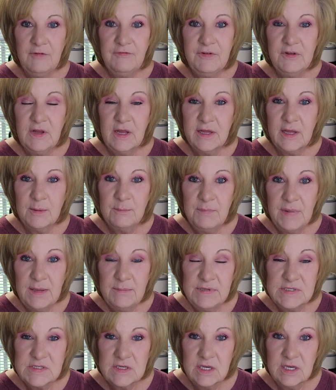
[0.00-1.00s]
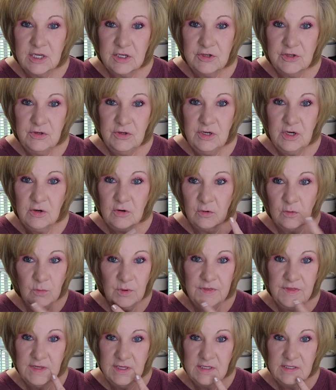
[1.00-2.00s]
feel like I'm babysitting a two-year-old
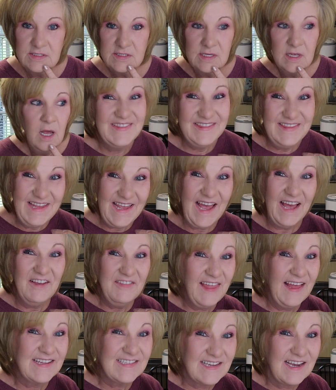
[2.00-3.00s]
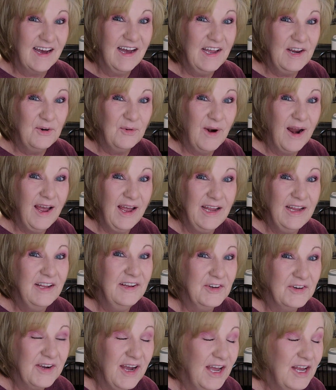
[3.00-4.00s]
with these. Yeah, that's kind of right.
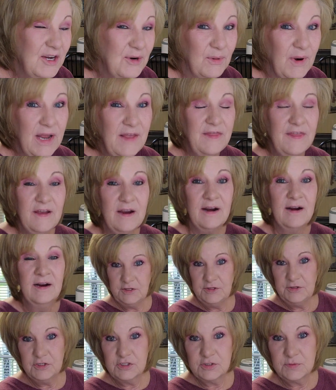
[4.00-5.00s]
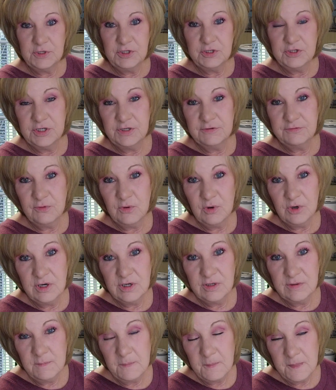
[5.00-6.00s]
You're kind of right there. Use what you can afford.
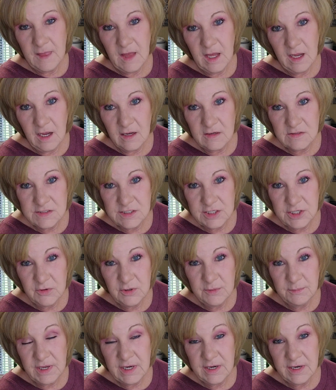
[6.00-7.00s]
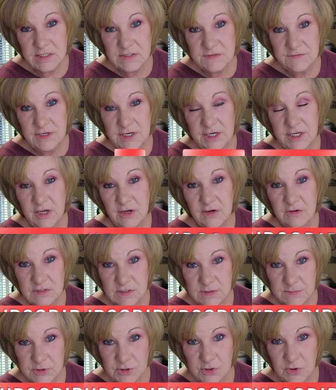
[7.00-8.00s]
I'll see you in my next video.
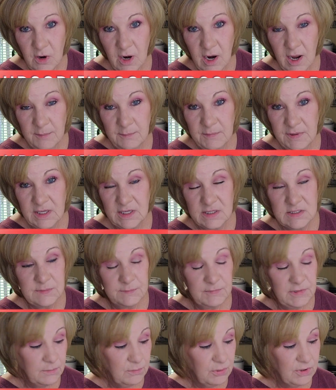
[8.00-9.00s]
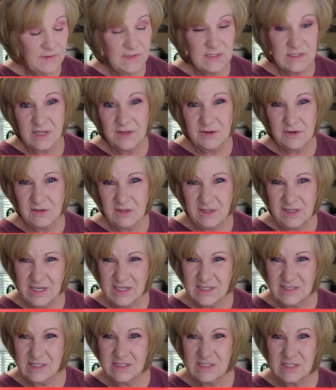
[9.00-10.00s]
Subscribe because I'm going to bring this other cleaning
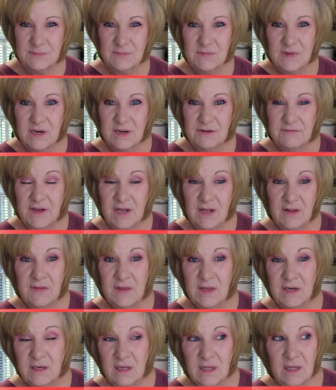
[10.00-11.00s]
system that I found that